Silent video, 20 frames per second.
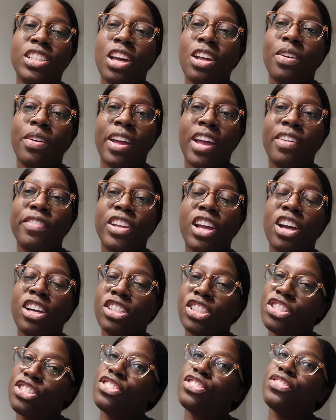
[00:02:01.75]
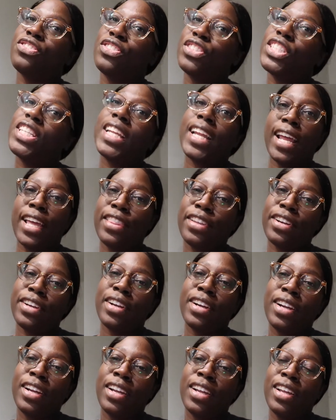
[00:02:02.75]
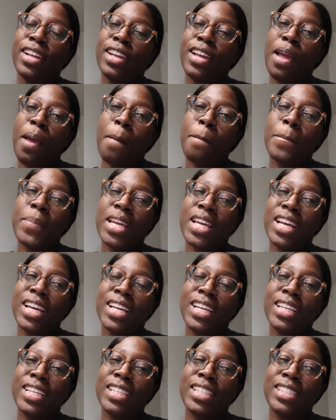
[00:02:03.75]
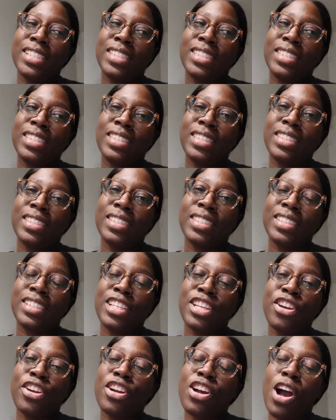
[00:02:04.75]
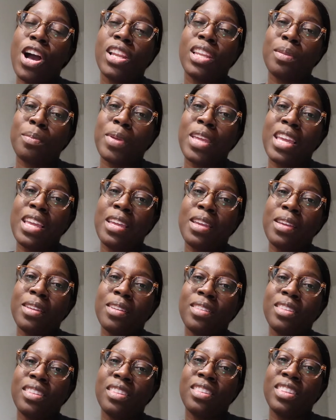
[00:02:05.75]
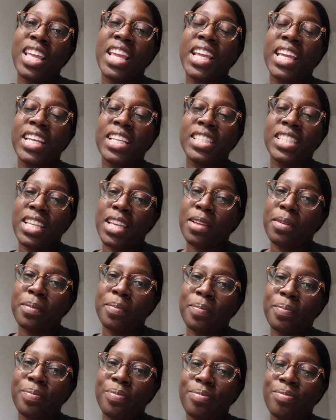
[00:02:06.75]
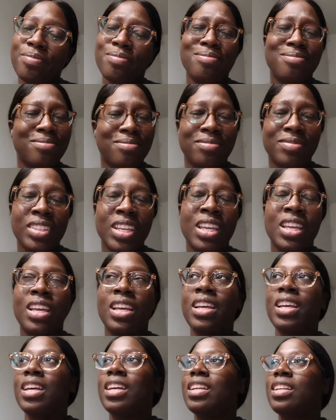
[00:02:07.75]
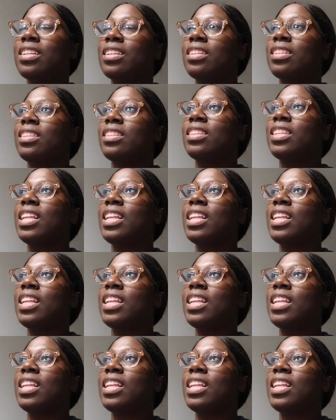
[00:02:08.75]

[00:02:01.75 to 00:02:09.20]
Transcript: y'all don't have y'all together. Because you're calling me thinking it's him. I think we got the whole barbecue sauce.